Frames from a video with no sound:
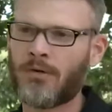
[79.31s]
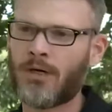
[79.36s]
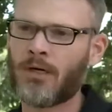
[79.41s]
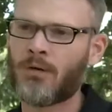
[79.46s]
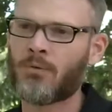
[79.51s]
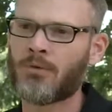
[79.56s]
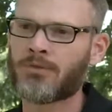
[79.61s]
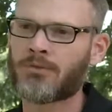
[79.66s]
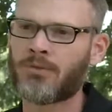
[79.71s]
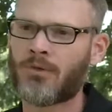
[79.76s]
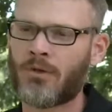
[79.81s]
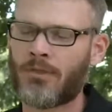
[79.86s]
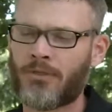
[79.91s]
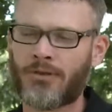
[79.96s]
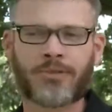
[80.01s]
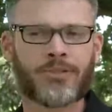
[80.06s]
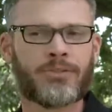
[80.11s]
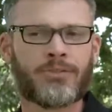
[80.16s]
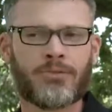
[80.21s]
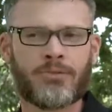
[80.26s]
I was on
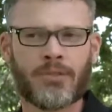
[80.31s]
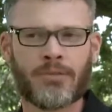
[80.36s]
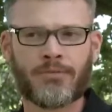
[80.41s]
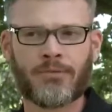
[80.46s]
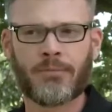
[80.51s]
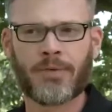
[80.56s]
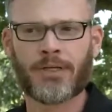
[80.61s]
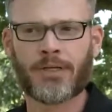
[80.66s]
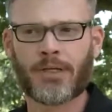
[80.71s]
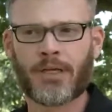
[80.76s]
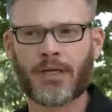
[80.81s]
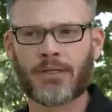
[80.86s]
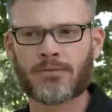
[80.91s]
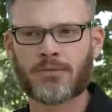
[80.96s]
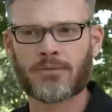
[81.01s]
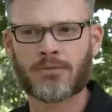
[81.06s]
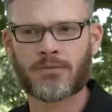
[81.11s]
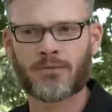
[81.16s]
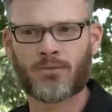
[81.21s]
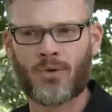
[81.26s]
32 different
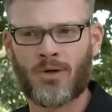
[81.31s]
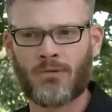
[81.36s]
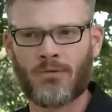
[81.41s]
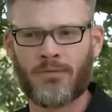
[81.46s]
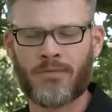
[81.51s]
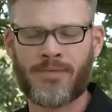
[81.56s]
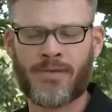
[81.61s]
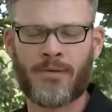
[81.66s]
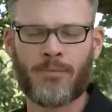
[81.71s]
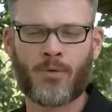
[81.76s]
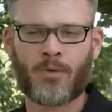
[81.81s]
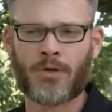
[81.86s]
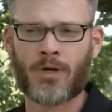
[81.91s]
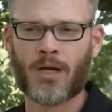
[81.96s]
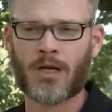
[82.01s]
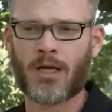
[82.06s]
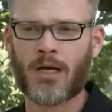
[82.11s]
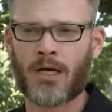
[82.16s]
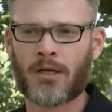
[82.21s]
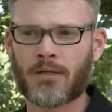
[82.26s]
medications. 12 of them were
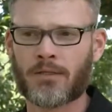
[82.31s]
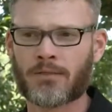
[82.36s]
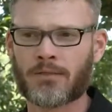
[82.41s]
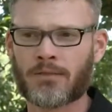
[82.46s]
narcotics.